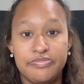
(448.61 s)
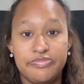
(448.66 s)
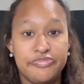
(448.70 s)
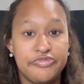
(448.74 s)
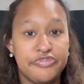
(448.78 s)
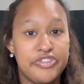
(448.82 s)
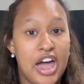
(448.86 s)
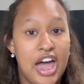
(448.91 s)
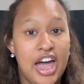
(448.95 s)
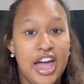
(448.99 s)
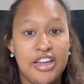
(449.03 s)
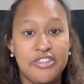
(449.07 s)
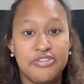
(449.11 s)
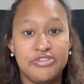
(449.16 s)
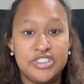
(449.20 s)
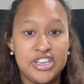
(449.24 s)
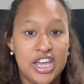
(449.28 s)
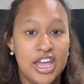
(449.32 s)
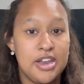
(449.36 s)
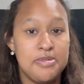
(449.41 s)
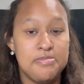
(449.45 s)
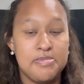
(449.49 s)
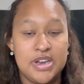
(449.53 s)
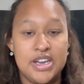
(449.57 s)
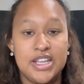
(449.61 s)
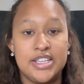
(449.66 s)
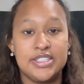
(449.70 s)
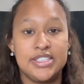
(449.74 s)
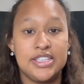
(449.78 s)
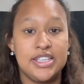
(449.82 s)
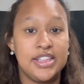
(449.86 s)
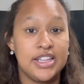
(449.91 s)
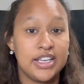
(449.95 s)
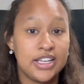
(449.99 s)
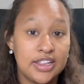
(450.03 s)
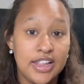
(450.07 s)
5-10 minutes
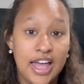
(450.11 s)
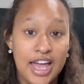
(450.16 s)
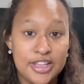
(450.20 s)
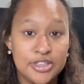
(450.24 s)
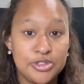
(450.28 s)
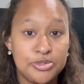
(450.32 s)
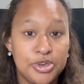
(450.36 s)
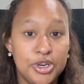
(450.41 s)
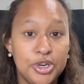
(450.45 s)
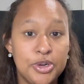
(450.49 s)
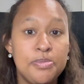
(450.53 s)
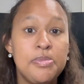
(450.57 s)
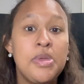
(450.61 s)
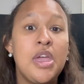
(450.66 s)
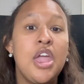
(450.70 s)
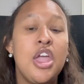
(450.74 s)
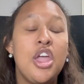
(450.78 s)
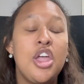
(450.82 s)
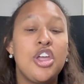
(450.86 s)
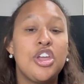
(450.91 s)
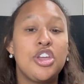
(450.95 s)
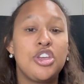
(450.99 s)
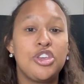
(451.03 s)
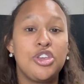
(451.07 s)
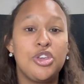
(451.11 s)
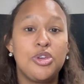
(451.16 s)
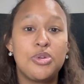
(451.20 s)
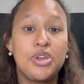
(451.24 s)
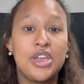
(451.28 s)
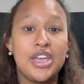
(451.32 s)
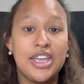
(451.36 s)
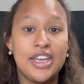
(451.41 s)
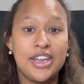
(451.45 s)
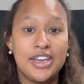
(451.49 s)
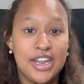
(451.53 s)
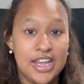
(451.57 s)
in the classroom, you
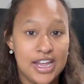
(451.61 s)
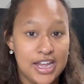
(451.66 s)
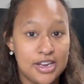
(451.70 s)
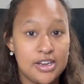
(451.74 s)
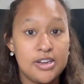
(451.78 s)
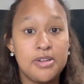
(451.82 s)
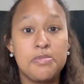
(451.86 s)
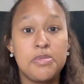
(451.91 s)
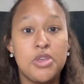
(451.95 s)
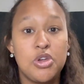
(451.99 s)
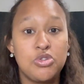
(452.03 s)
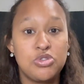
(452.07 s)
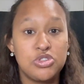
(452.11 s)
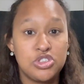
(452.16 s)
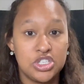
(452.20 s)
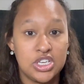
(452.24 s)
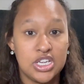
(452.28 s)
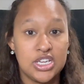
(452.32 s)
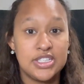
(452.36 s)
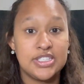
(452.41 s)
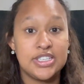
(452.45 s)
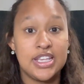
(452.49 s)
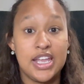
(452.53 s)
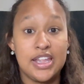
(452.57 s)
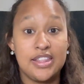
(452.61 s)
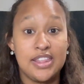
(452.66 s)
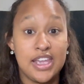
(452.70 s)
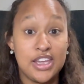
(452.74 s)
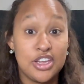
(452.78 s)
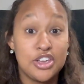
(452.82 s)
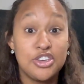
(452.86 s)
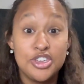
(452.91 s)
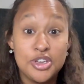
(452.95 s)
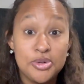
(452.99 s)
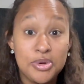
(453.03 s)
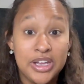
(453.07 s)
can hand them those sheets and they
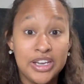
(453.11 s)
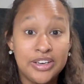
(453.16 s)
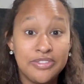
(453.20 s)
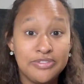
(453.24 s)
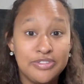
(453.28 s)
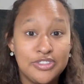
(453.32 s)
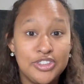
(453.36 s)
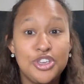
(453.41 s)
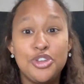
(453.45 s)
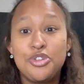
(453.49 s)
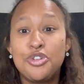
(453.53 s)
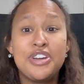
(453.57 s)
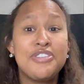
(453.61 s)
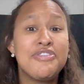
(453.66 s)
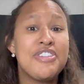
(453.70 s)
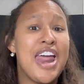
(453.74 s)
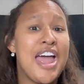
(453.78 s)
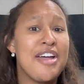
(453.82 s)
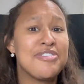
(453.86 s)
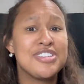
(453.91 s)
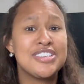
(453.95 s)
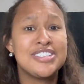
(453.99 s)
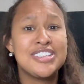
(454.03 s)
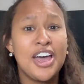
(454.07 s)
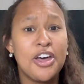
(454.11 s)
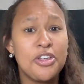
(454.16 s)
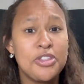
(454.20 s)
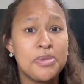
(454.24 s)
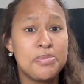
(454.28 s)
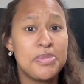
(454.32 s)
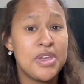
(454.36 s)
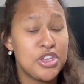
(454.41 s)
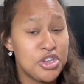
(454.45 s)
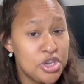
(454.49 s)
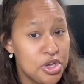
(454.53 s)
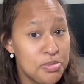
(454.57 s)
can do it. You don't even have to tell them
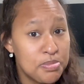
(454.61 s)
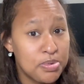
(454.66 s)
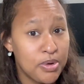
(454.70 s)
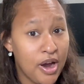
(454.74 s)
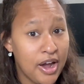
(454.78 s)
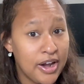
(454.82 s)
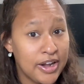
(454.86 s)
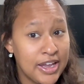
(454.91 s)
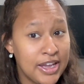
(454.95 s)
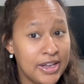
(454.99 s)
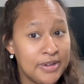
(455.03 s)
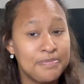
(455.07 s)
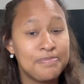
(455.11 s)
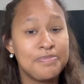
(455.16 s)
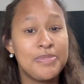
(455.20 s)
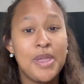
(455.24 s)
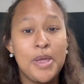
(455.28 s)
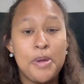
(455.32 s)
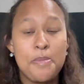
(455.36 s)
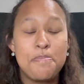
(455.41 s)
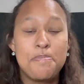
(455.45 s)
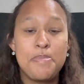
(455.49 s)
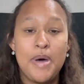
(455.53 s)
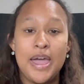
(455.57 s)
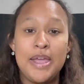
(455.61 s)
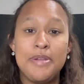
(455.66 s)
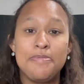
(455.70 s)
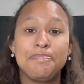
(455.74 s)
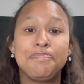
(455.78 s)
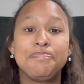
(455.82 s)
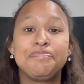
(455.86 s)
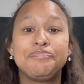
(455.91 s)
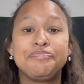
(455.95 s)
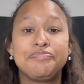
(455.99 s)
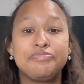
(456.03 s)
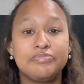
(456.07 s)
that you brought it, but
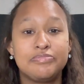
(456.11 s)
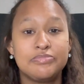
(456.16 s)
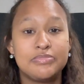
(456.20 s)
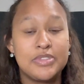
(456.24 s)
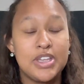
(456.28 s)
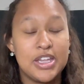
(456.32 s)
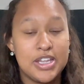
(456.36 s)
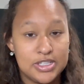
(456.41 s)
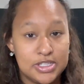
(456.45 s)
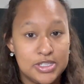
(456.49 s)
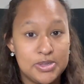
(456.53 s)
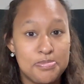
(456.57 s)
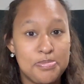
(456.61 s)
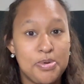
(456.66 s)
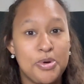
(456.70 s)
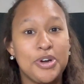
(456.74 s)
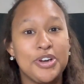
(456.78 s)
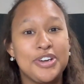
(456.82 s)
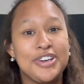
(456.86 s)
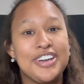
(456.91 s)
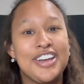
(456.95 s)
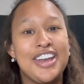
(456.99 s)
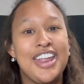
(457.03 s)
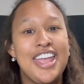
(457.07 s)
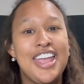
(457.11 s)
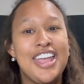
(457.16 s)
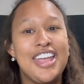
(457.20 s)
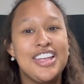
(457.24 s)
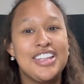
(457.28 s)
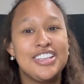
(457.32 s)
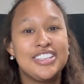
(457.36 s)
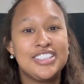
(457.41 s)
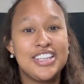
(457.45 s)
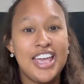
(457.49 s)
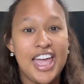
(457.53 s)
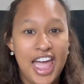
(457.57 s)
it's important
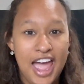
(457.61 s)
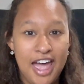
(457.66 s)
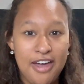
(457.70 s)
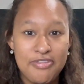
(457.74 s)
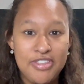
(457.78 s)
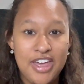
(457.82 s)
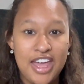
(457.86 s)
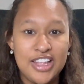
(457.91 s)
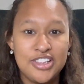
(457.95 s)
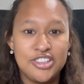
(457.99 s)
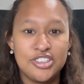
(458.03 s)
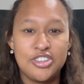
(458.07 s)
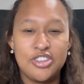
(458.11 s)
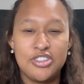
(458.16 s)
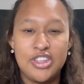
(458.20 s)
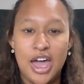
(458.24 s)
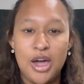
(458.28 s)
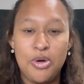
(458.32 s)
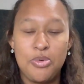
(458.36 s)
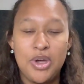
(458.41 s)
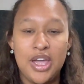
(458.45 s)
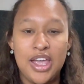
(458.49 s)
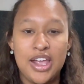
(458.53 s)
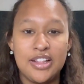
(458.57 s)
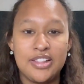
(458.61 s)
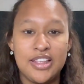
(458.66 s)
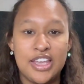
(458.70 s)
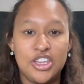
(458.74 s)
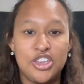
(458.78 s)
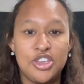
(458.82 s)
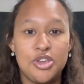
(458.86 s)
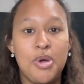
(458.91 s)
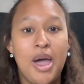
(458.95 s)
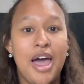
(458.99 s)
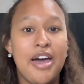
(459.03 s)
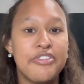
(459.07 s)
to have that so that way, like,
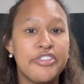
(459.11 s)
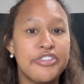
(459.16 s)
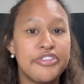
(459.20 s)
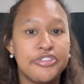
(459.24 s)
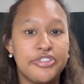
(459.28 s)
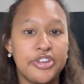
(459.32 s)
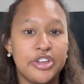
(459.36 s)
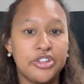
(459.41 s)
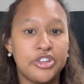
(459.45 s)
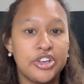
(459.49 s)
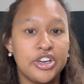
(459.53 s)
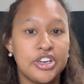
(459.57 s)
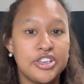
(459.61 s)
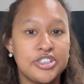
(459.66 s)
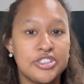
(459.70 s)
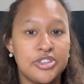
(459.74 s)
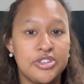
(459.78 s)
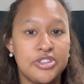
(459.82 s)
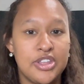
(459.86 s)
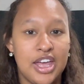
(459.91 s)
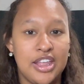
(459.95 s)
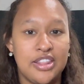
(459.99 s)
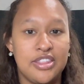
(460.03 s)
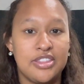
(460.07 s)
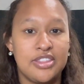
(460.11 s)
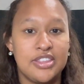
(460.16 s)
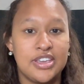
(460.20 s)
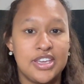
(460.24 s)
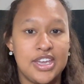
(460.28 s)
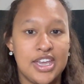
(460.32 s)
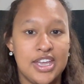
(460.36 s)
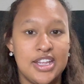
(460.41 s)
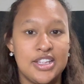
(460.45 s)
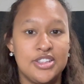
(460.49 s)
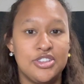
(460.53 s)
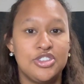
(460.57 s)
you have a filler so that the
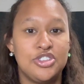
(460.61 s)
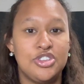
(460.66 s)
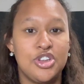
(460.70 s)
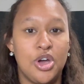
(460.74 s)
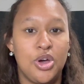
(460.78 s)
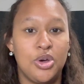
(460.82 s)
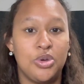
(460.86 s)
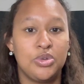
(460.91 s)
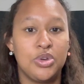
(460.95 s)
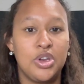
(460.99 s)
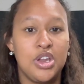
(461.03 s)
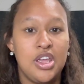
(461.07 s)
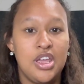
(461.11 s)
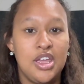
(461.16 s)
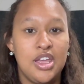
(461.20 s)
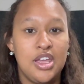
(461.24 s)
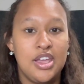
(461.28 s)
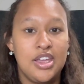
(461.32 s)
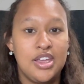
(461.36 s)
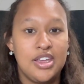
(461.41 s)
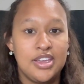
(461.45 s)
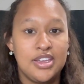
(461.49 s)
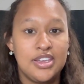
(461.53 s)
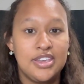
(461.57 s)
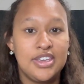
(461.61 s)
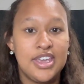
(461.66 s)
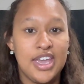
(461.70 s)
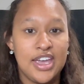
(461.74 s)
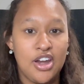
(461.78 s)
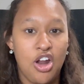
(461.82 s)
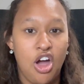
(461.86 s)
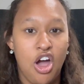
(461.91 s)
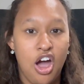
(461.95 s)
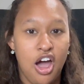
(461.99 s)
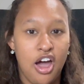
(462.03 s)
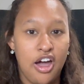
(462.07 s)
kids don't
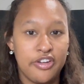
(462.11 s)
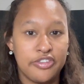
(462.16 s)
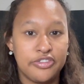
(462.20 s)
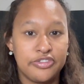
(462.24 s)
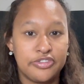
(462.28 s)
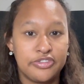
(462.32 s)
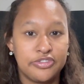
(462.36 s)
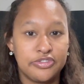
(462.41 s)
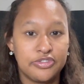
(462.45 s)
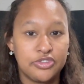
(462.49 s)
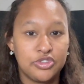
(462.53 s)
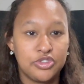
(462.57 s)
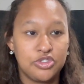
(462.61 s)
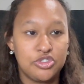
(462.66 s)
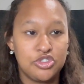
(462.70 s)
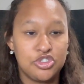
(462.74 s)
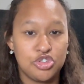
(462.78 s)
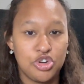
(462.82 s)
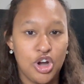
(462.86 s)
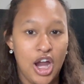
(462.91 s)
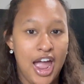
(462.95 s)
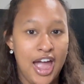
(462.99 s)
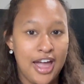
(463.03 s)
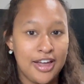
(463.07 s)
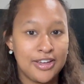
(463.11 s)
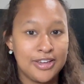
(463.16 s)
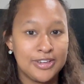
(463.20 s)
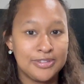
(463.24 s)
get off track.